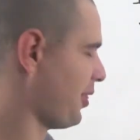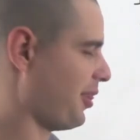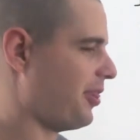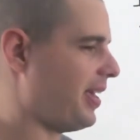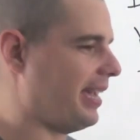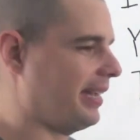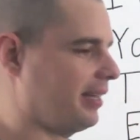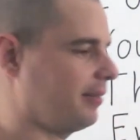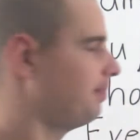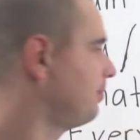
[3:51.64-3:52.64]
a
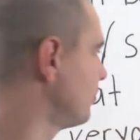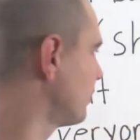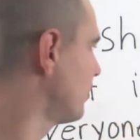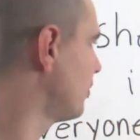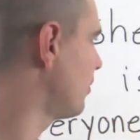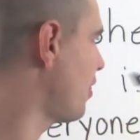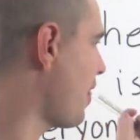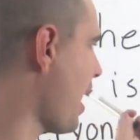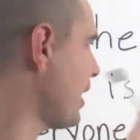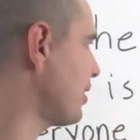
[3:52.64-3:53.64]
thing,
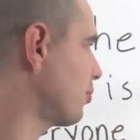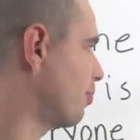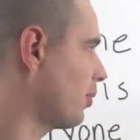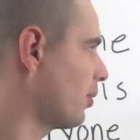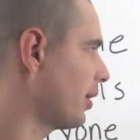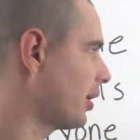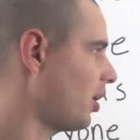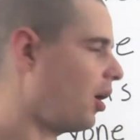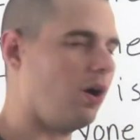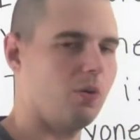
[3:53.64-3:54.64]
that is boring,
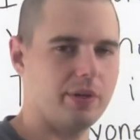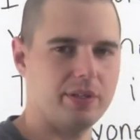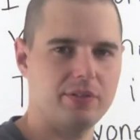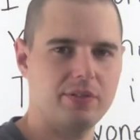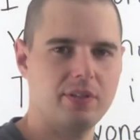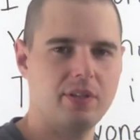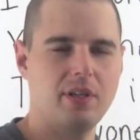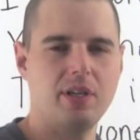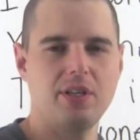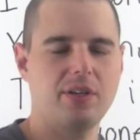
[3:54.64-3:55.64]
always.
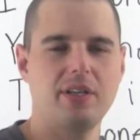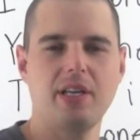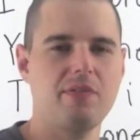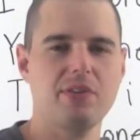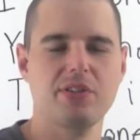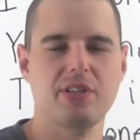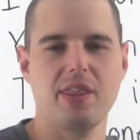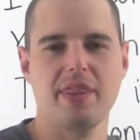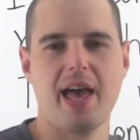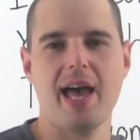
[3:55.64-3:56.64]
You can never
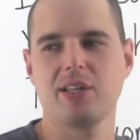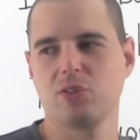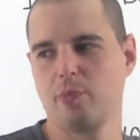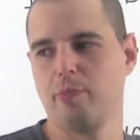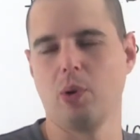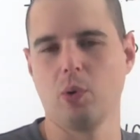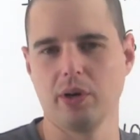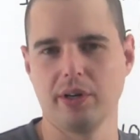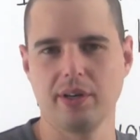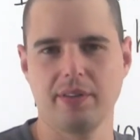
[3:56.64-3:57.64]
say that is
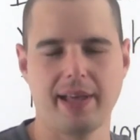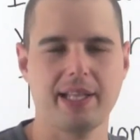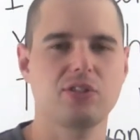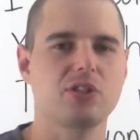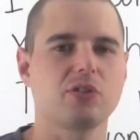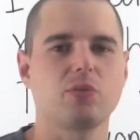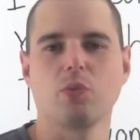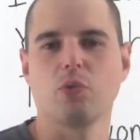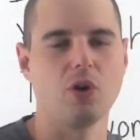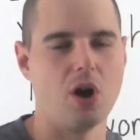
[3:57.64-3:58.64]
bored. That's just
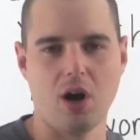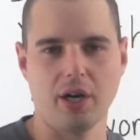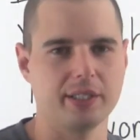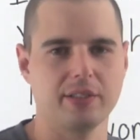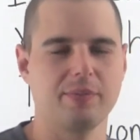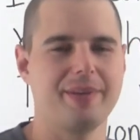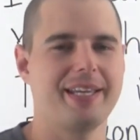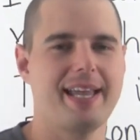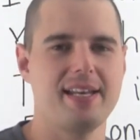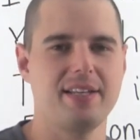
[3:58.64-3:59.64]
wrong. It doesn't
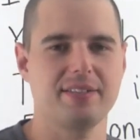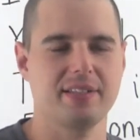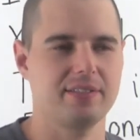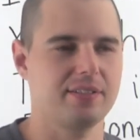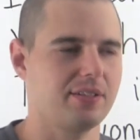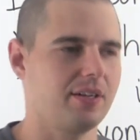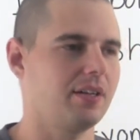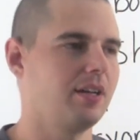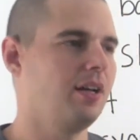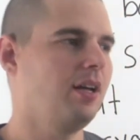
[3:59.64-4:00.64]
make any sense at all.